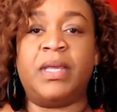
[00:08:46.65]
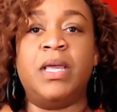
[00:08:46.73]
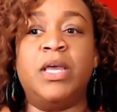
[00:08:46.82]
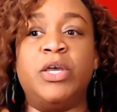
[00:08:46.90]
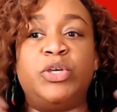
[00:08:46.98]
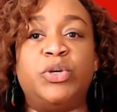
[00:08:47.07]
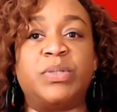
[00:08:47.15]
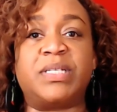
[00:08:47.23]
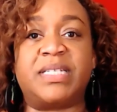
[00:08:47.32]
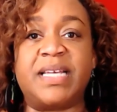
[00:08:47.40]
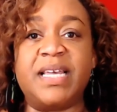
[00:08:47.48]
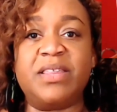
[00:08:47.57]
you will
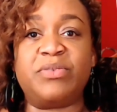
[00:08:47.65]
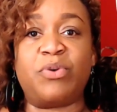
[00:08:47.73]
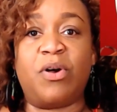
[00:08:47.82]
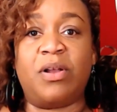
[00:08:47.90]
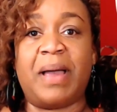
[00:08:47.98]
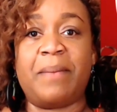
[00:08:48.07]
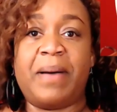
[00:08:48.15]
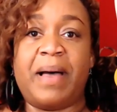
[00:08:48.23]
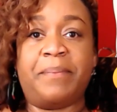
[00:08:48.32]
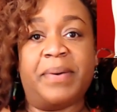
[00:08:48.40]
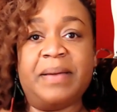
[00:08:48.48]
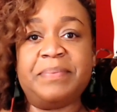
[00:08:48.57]
see through all my
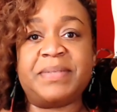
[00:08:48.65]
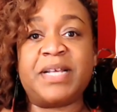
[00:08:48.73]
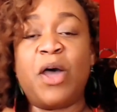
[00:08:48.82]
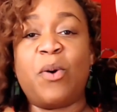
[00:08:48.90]
pop-ups